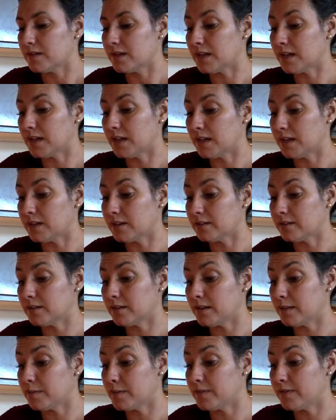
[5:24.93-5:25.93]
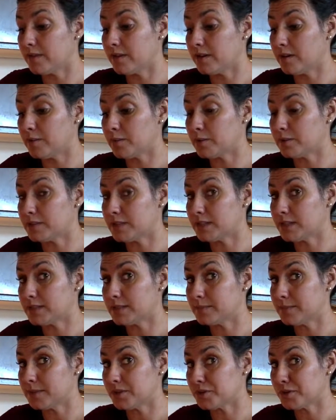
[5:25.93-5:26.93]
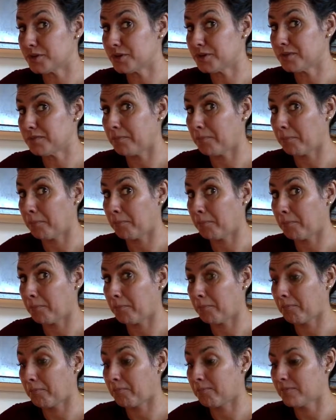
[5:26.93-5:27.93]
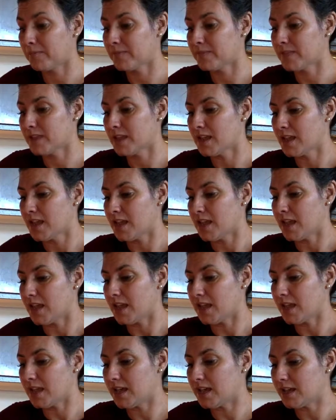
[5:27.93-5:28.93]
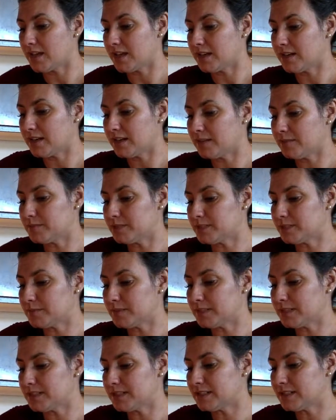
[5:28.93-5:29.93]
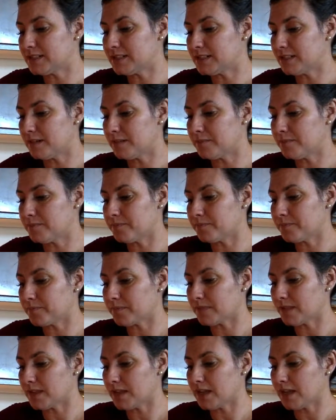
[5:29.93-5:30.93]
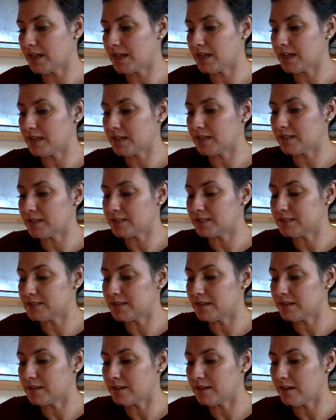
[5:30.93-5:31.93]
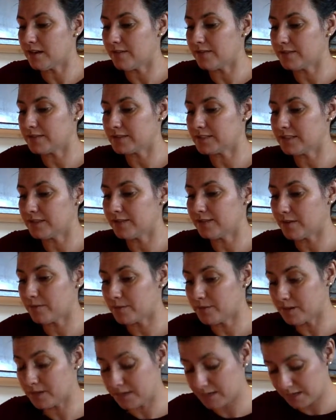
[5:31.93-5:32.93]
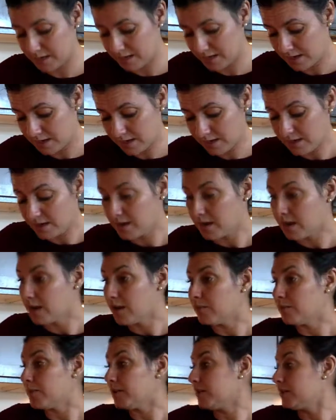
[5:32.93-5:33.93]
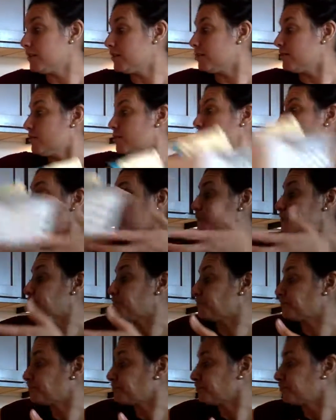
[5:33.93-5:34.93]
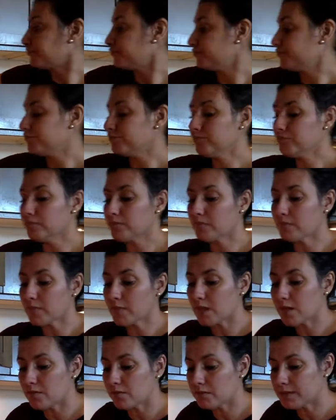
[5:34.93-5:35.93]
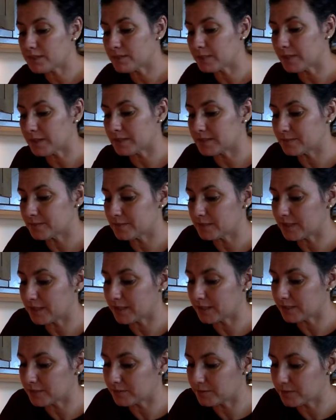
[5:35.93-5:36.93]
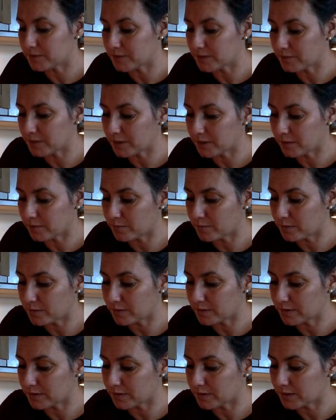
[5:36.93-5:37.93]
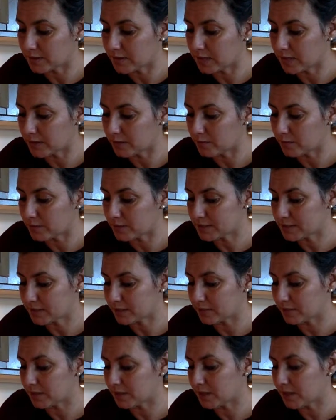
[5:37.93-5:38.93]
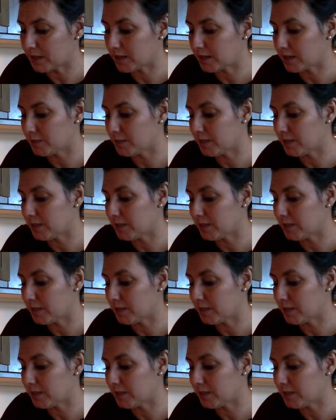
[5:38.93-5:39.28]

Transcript: Again, I'm a very precise measurer. And I'm just mixing this up. And obviously if I wanted to be a little more responsible, I could do it in a bigger bowl and kind of whisk it really good.